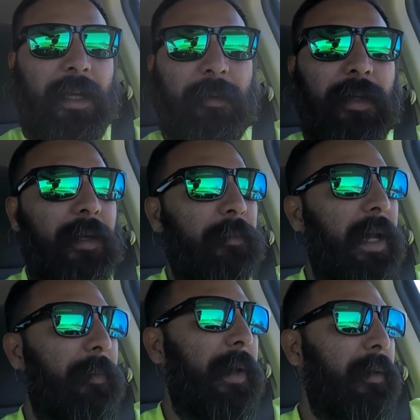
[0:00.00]
get me a
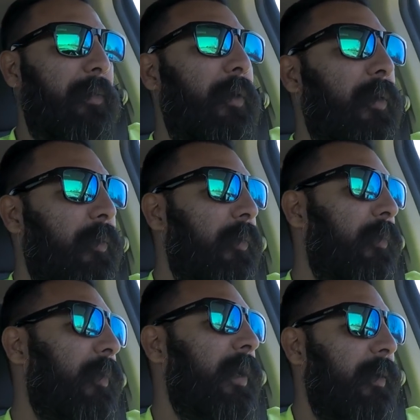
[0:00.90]
backpack blower
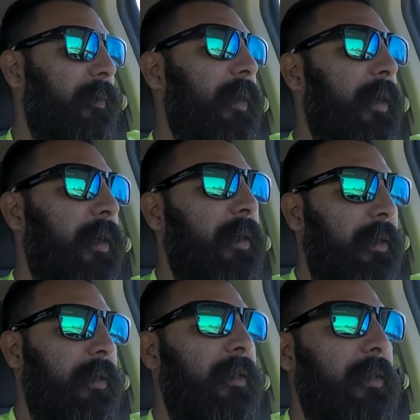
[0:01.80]
while I'm there.
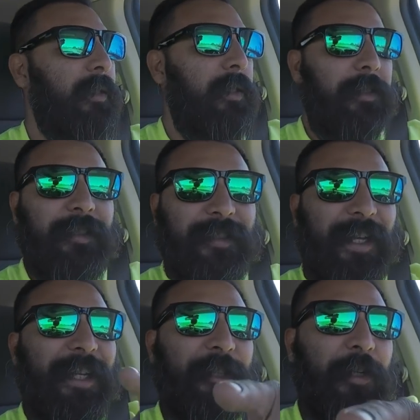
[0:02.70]

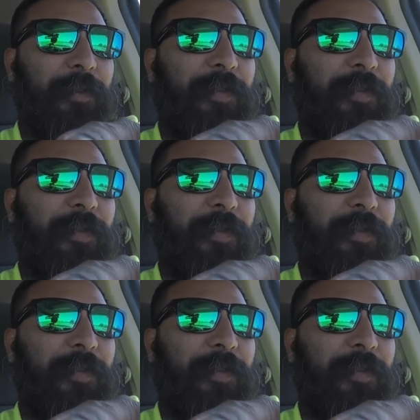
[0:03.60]
Stay tuned,